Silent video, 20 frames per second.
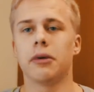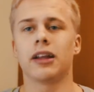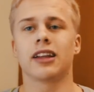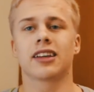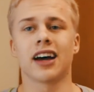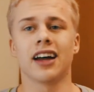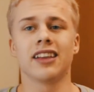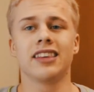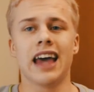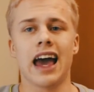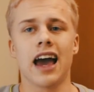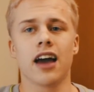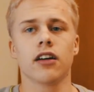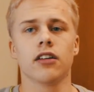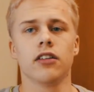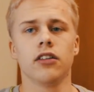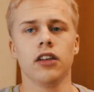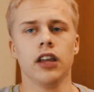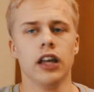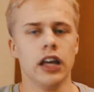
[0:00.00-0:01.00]
cut the
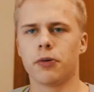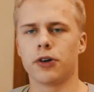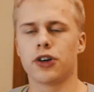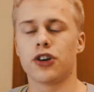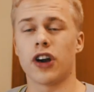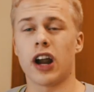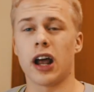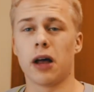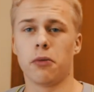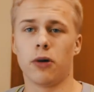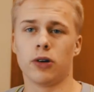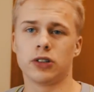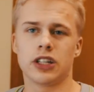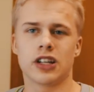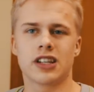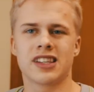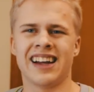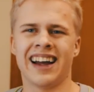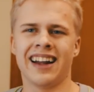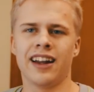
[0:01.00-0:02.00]
angle, put your elbows
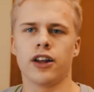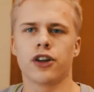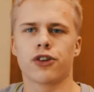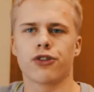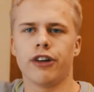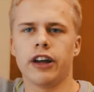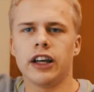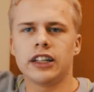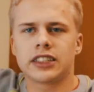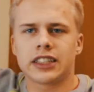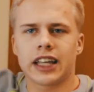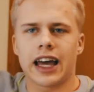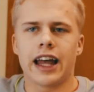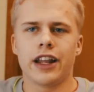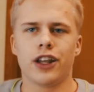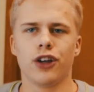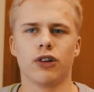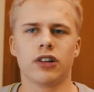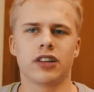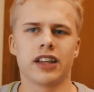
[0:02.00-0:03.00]
into 90 degrees
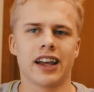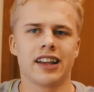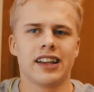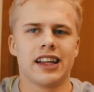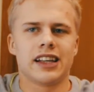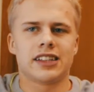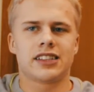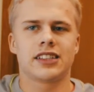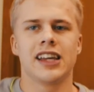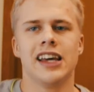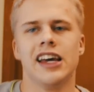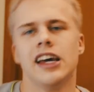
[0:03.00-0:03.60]
and do it like this.